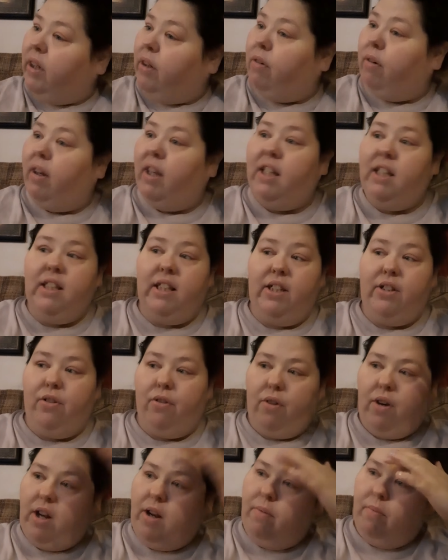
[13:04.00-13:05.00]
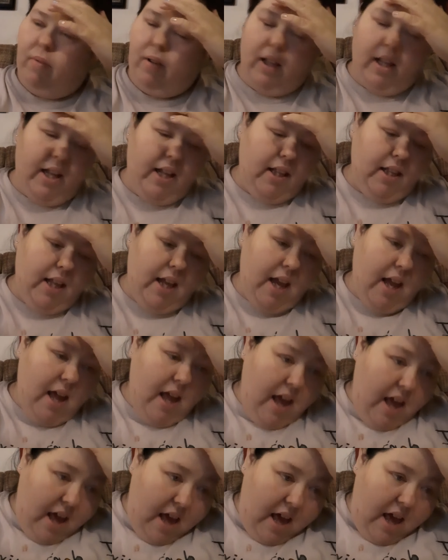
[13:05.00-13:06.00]
crazy dreams lately.
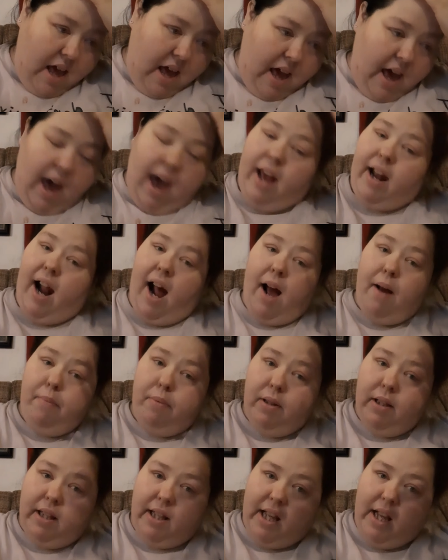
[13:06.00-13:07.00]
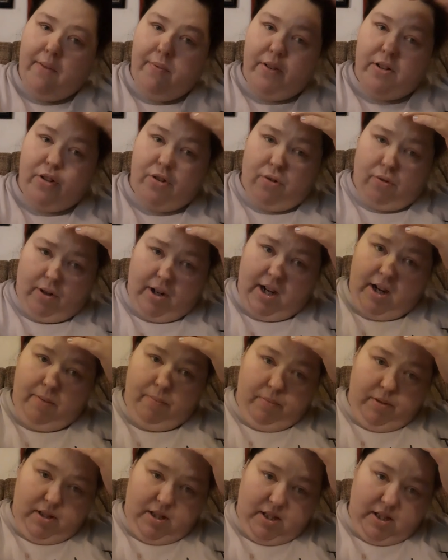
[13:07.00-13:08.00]
And I believe in
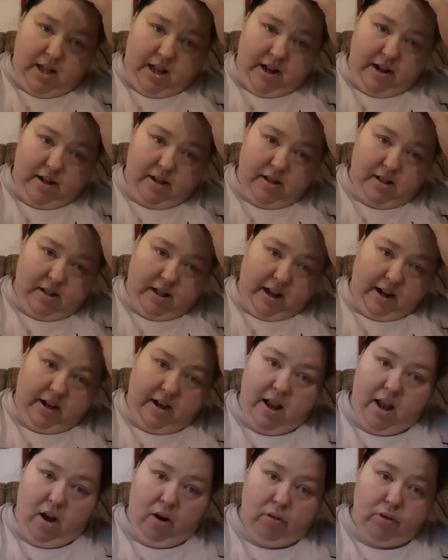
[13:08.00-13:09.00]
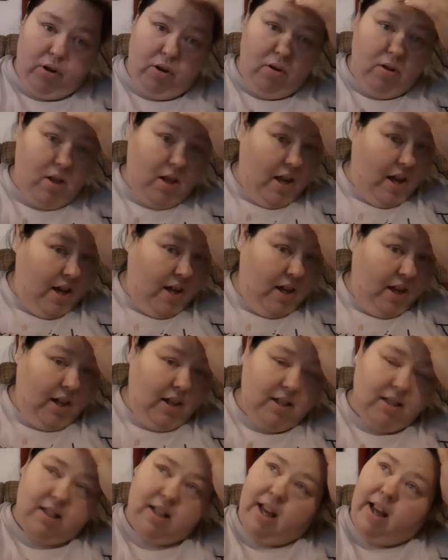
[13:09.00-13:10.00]
dreams that they tell you
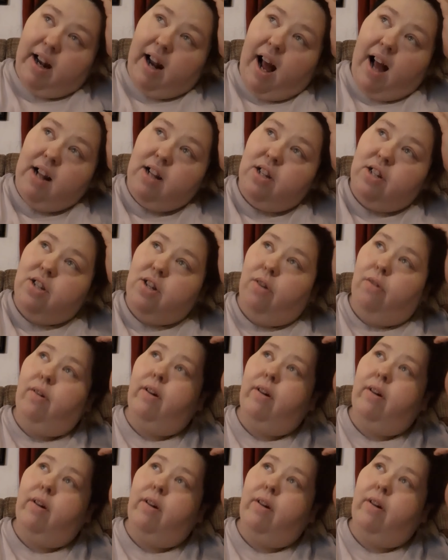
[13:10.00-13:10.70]
things. And I just don't